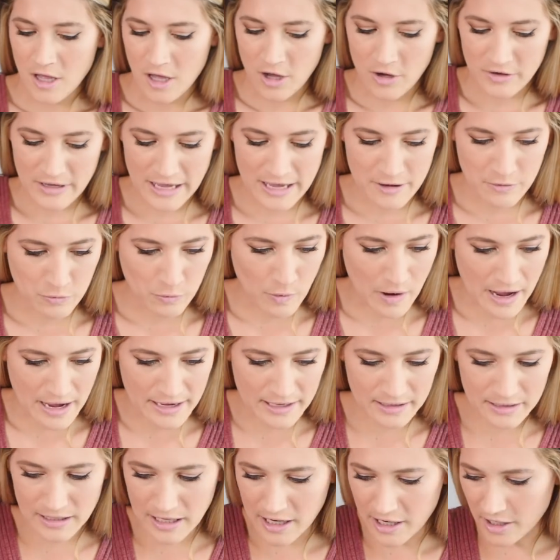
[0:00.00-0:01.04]
Okay,
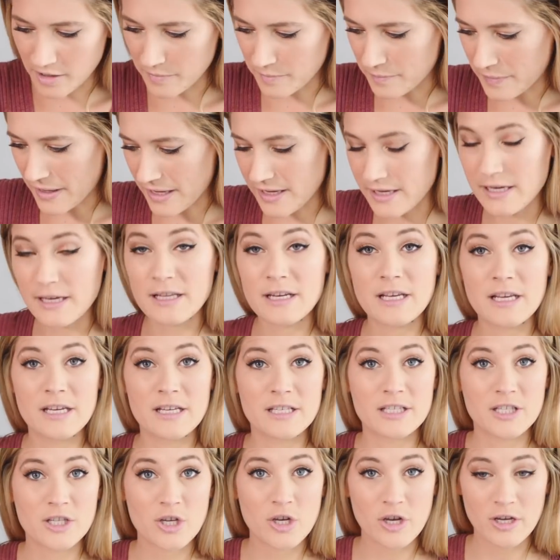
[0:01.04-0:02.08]
while our bacon
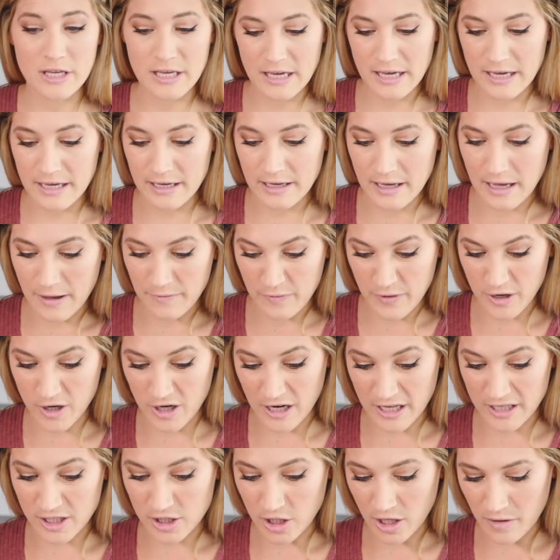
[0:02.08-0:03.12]
is cooking, I
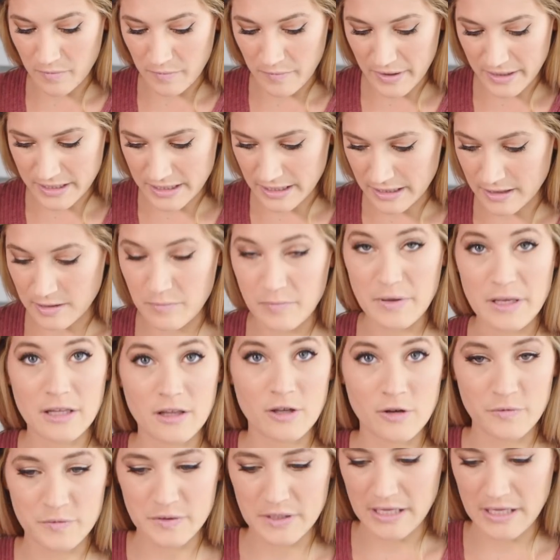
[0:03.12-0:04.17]
figured I'd start mixing the meatloaf